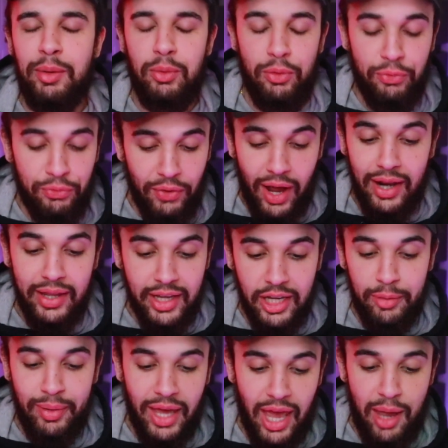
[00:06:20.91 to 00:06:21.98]
and we're finally going
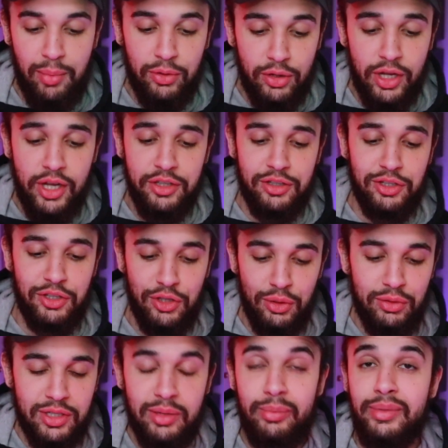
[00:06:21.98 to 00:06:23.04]
to be able to
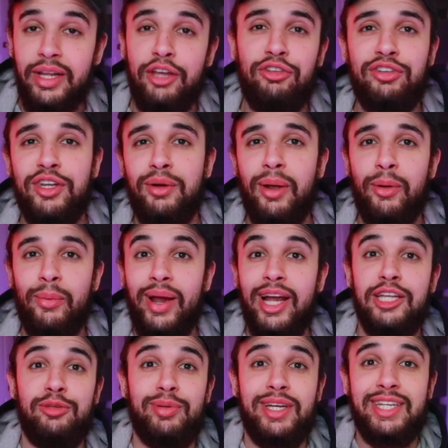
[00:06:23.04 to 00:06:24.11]
do some legendary
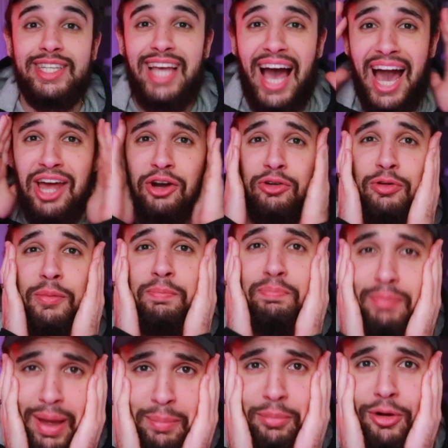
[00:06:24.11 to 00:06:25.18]
raids because I don't
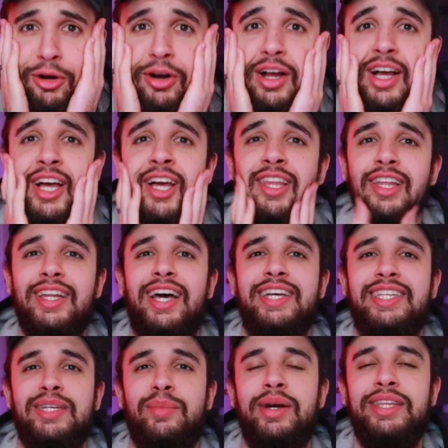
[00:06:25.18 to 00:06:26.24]
remember the
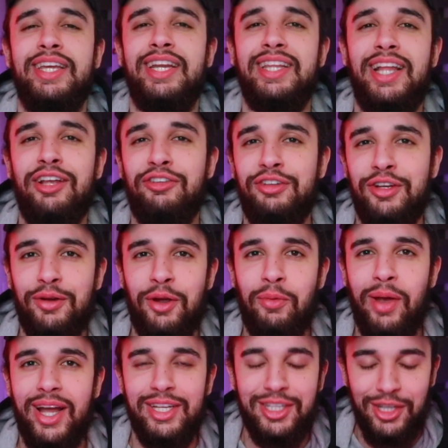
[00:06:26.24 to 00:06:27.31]
last time I did a legendary
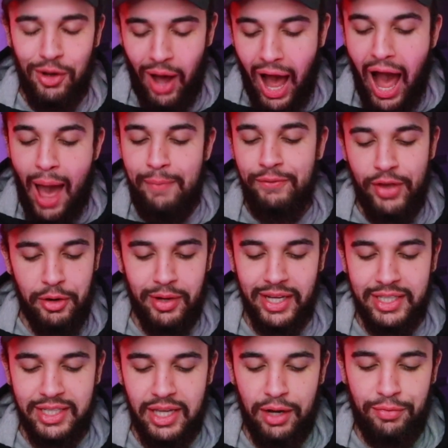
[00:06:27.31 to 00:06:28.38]
raid, so I'm very
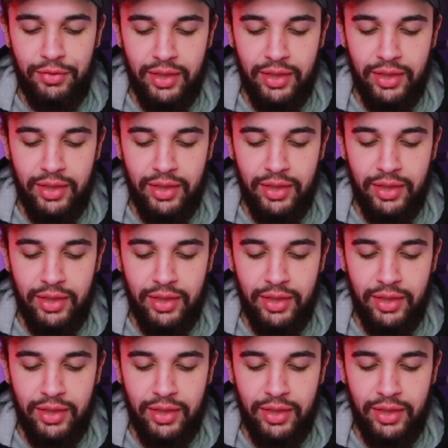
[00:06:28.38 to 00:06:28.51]
excited for